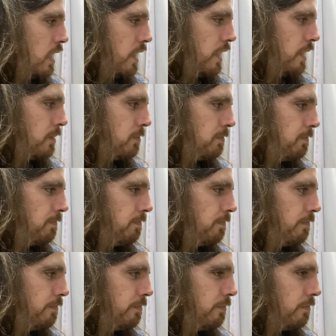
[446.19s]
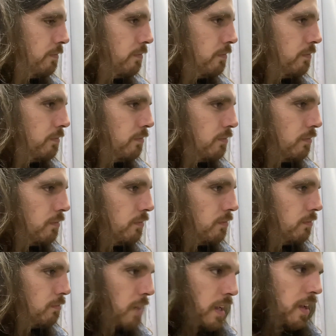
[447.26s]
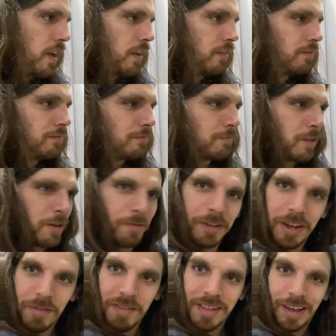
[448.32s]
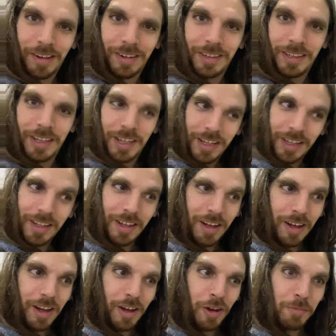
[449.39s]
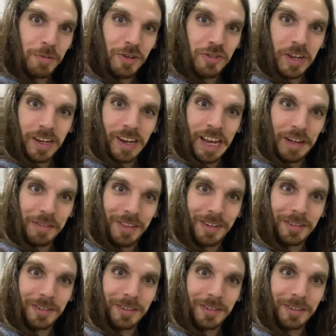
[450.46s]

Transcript: But yeah, bit of a tough sell. Hope you check it out though.